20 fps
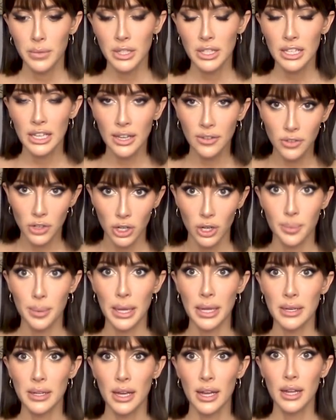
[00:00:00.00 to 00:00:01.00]
give your
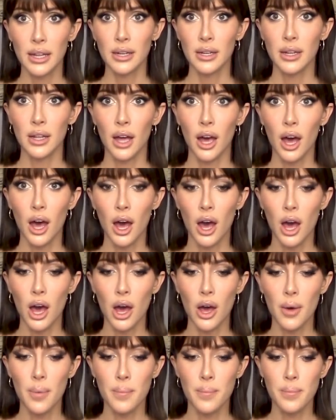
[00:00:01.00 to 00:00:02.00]
opinion
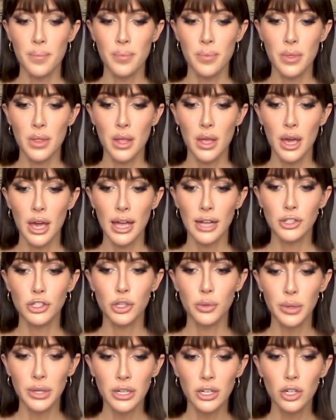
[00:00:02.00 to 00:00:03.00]
um, and
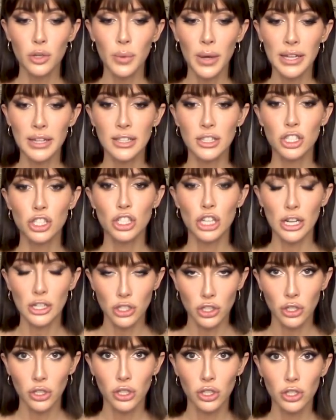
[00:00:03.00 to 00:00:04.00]
do it in a way that's
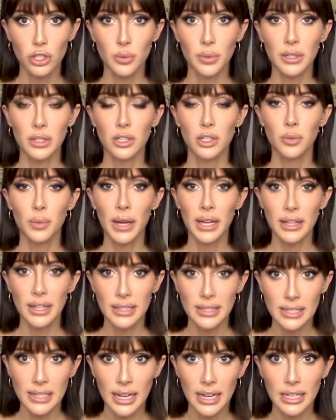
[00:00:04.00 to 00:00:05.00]
gentle, do it in a way
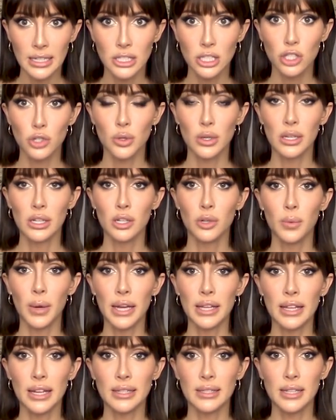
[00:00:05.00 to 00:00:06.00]
that's nice, do it in a way
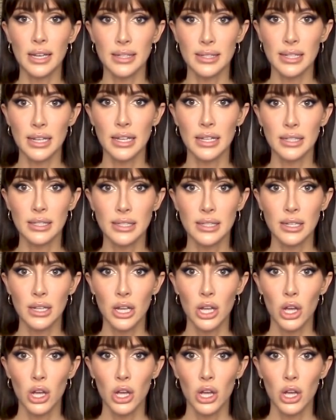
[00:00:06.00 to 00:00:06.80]
that doesn't,